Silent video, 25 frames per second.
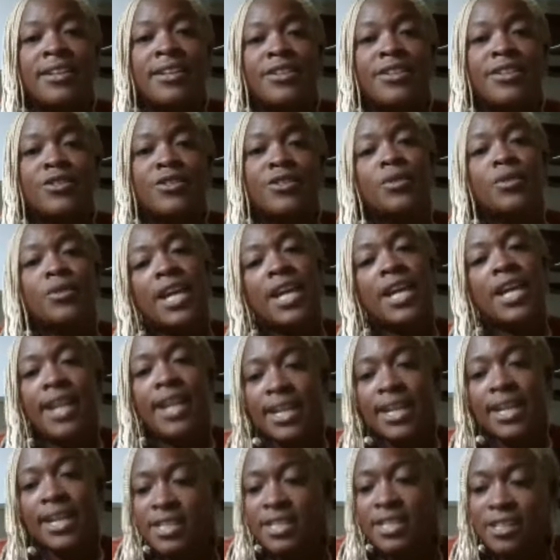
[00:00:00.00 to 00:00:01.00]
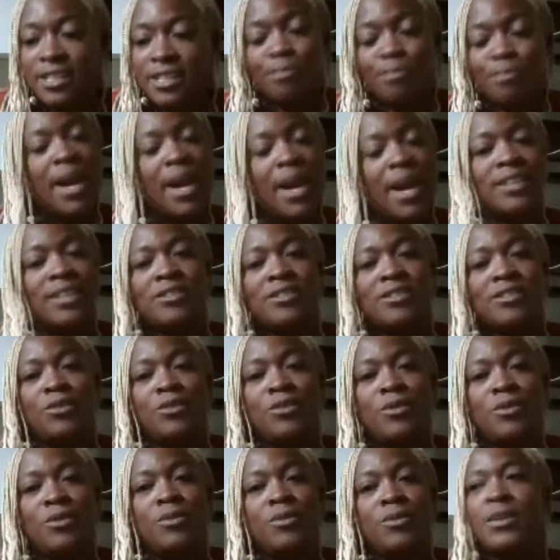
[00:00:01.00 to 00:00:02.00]
so connecting us back
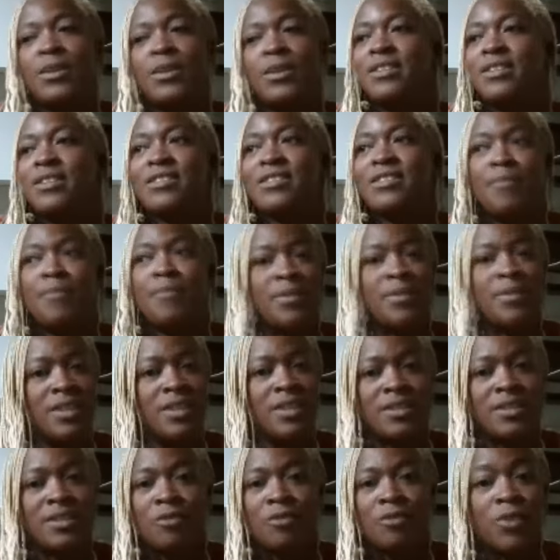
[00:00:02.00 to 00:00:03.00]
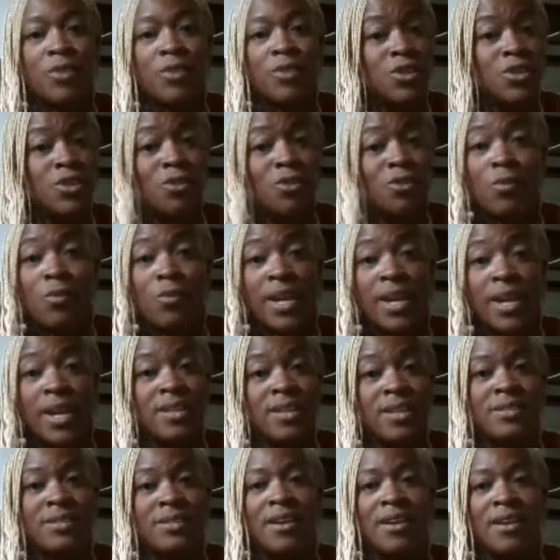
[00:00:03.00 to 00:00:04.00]
to some of these original
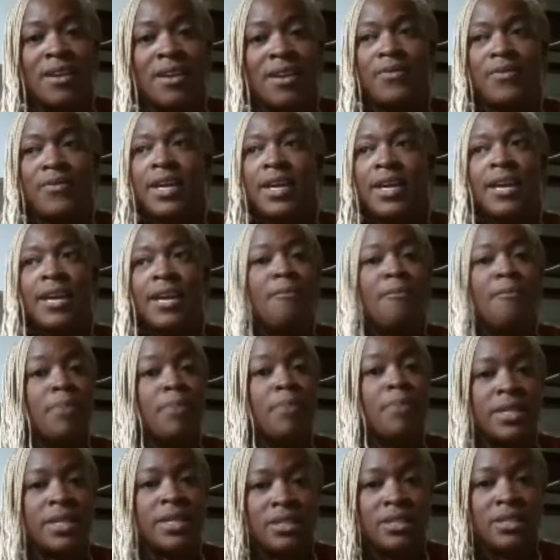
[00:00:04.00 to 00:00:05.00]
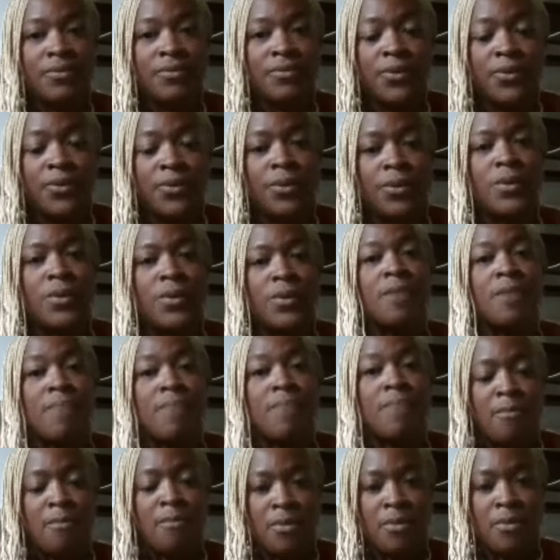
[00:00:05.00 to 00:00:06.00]
ways of embracing food and
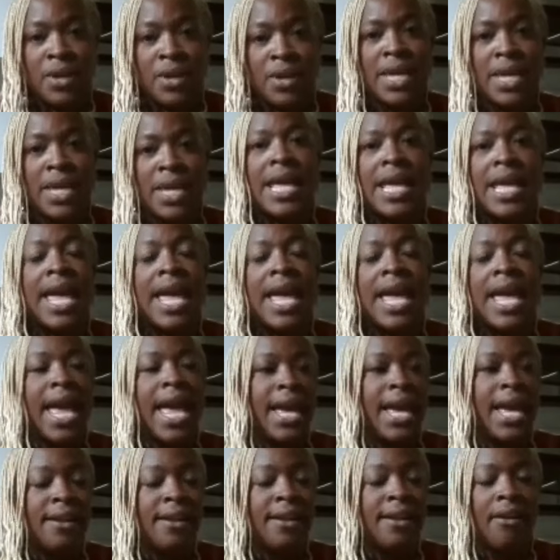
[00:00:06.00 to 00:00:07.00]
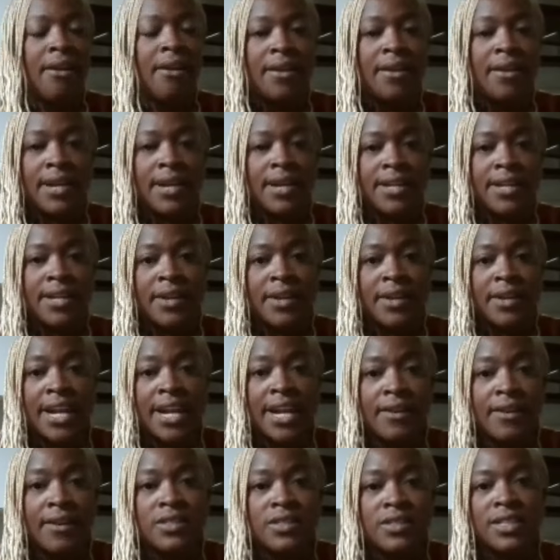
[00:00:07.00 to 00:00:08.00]
memory and our and our
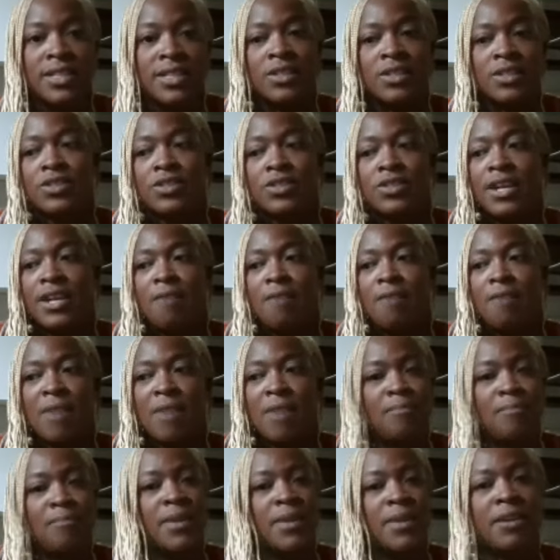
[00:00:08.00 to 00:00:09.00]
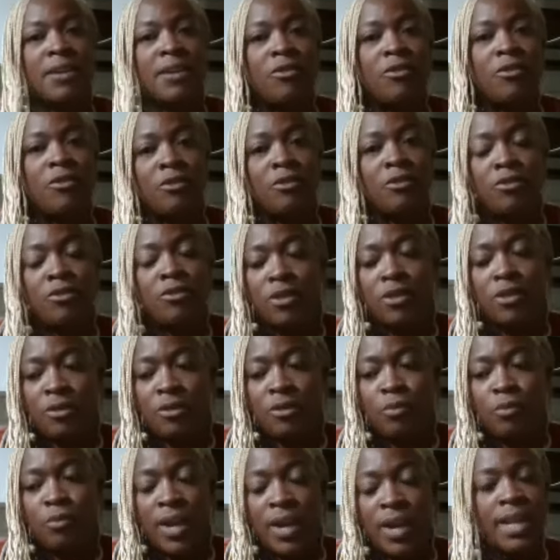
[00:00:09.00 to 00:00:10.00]
heritage might be a good
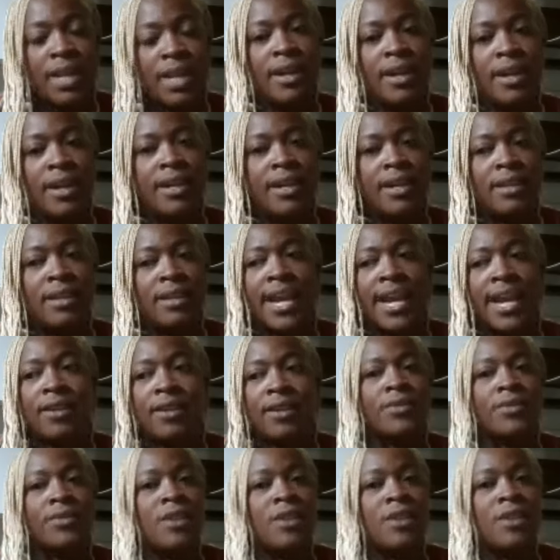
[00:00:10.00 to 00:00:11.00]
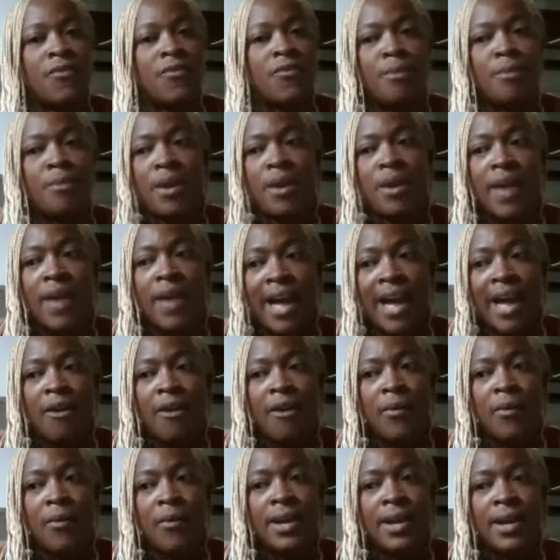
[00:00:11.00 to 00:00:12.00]
good way to enlighten ourselves about
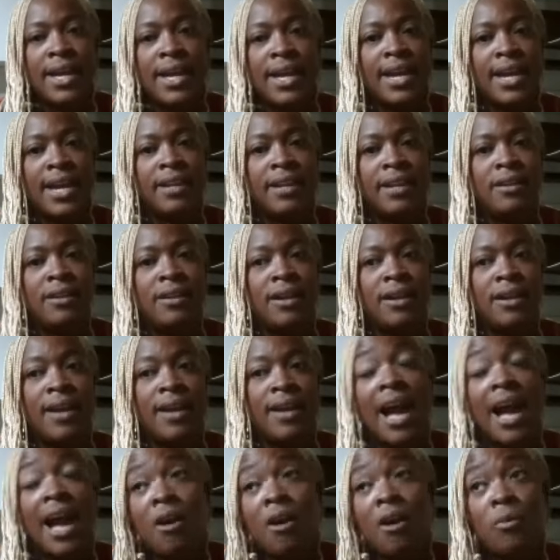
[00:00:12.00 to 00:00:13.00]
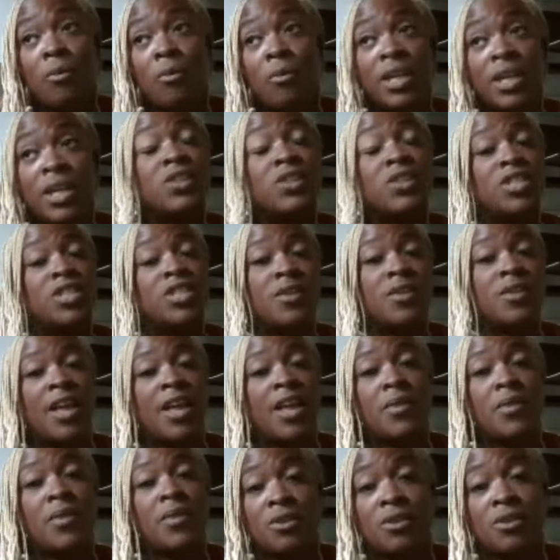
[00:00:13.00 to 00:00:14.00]
how and how we can share
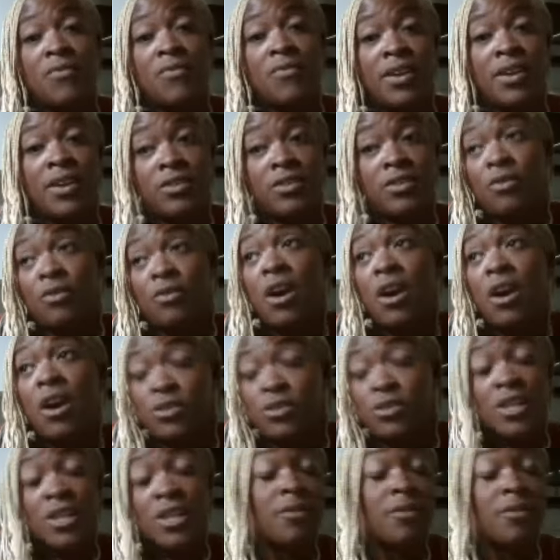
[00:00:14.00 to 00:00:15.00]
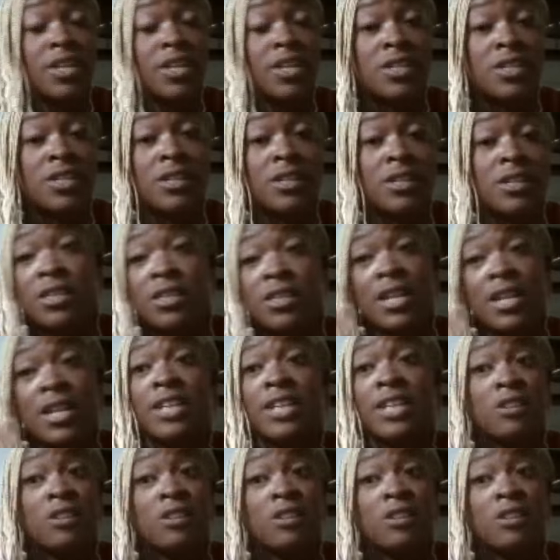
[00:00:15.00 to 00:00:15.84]
that with our our generation and the next